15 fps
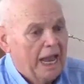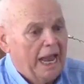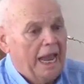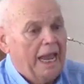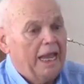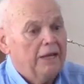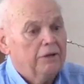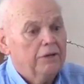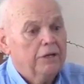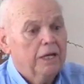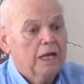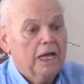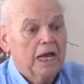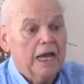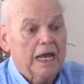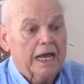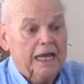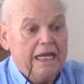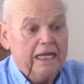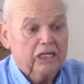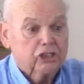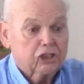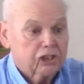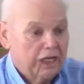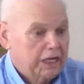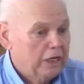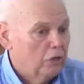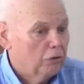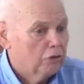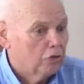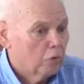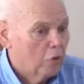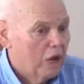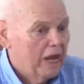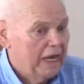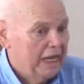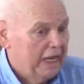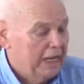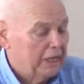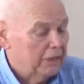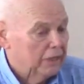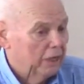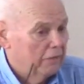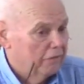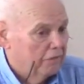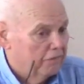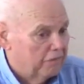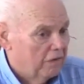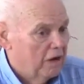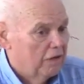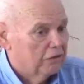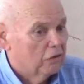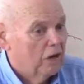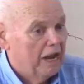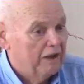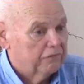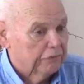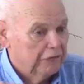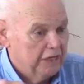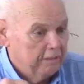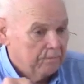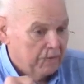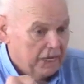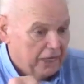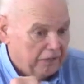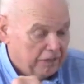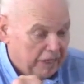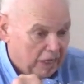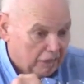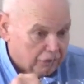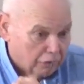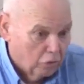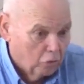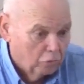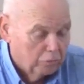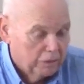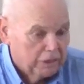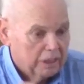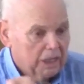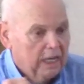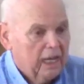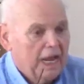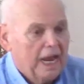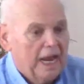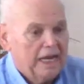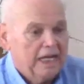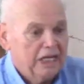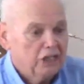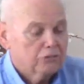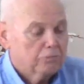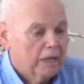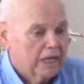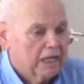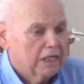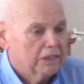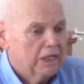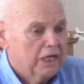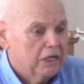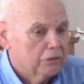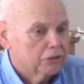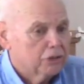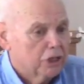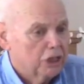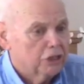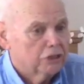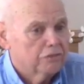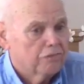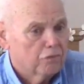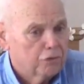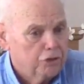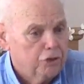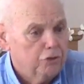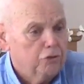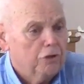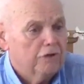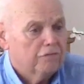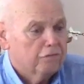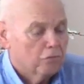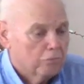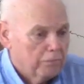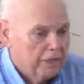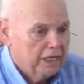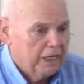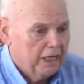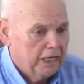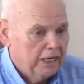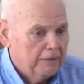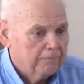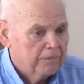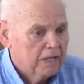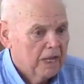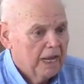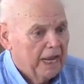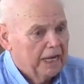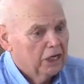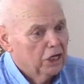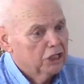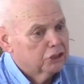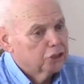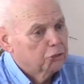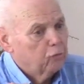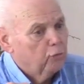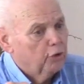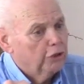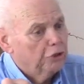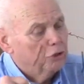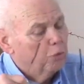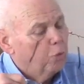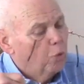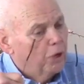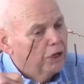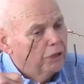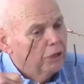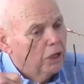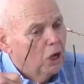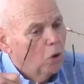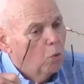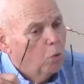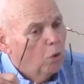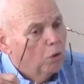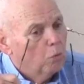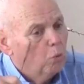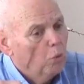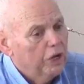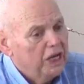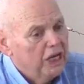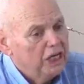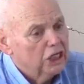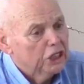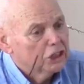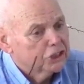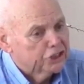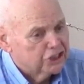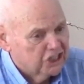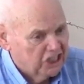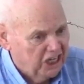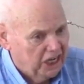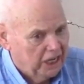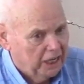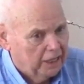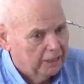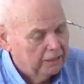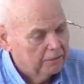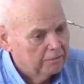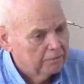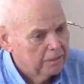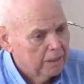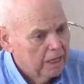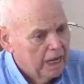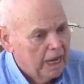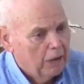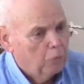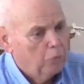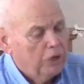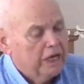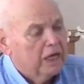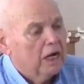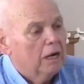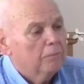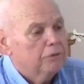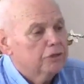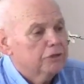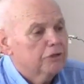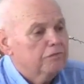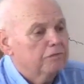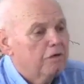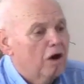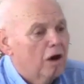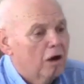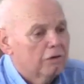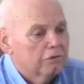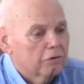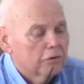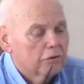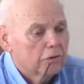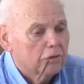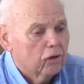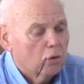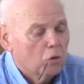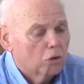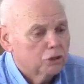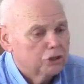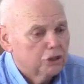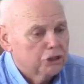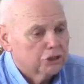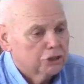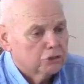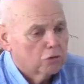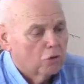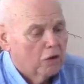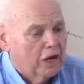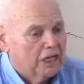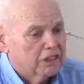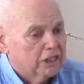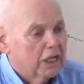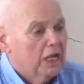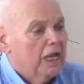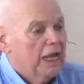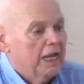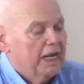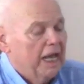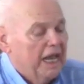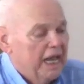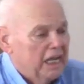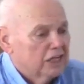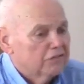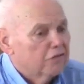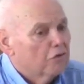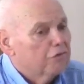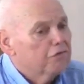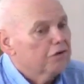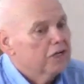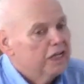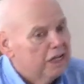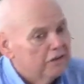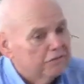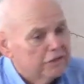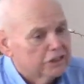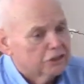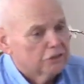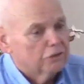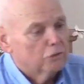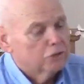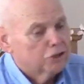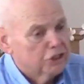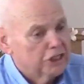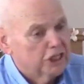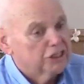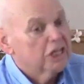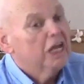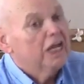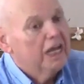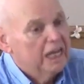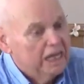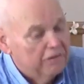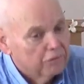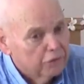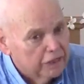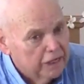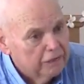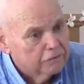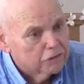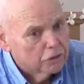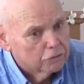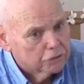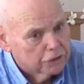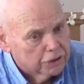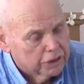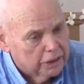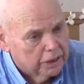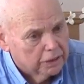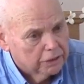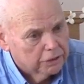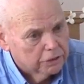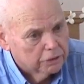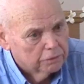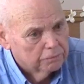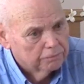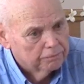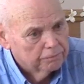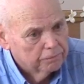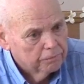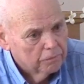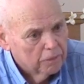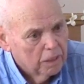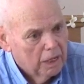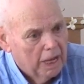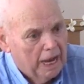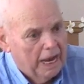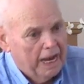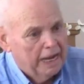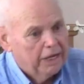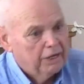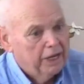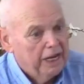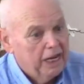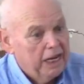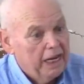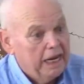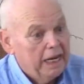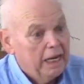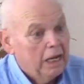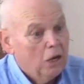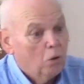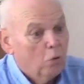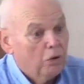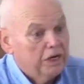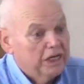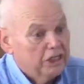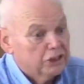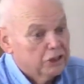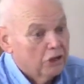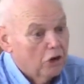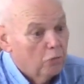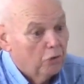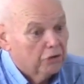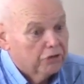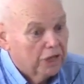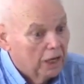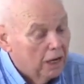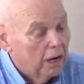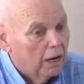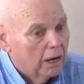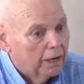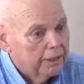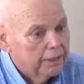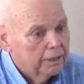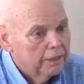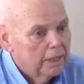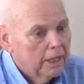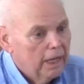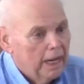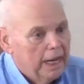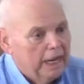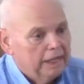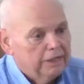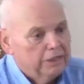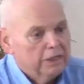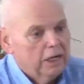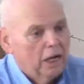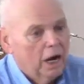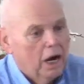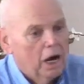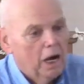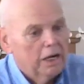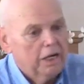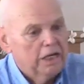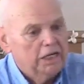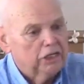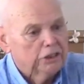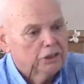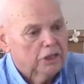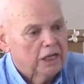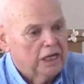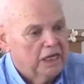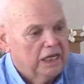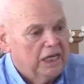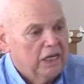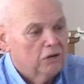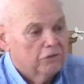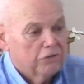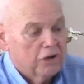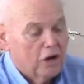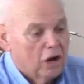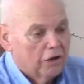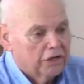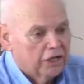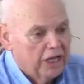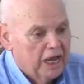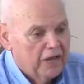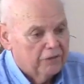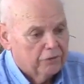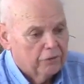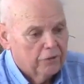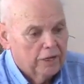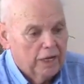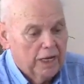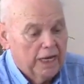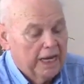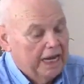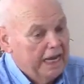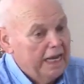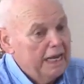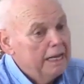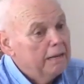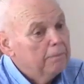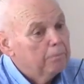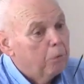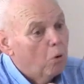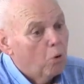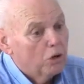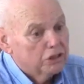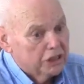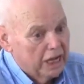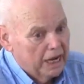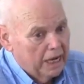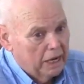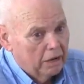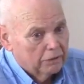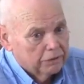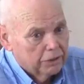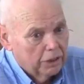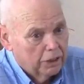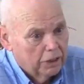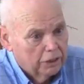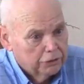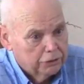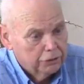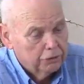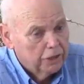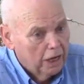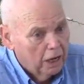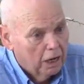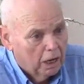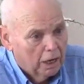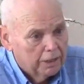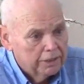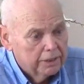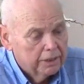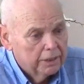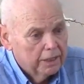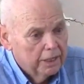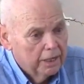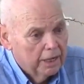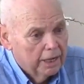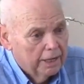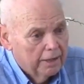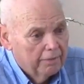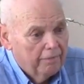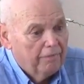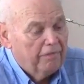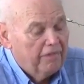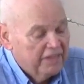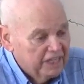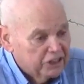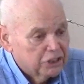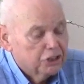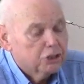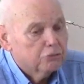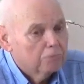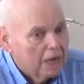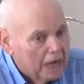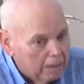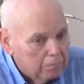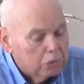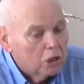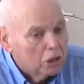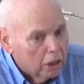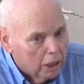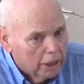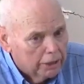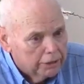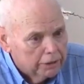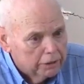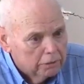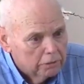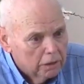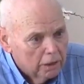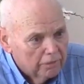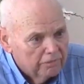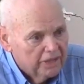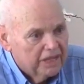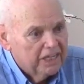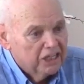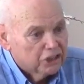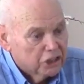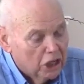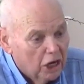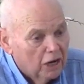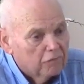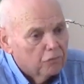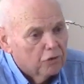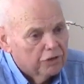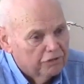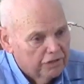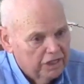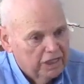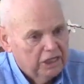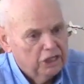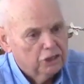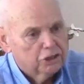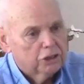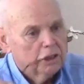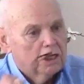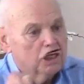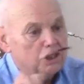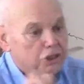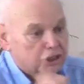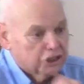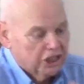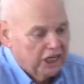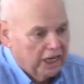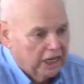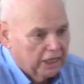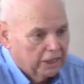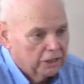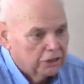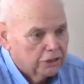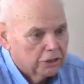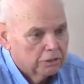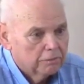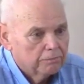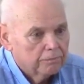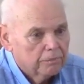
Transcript: and he is sitting on the right hand of the Father after he made the atonement, and he's making intercessions for you and for me. And listen, when, when, when we sin and we come to the Father, the Lord Jesus Christ, and ask for forgiveness of those sins, he forgives those sins. Amen. And he, when he's there with God, and God is, and he are there together, he points out to God this is my blood that is covering these sins,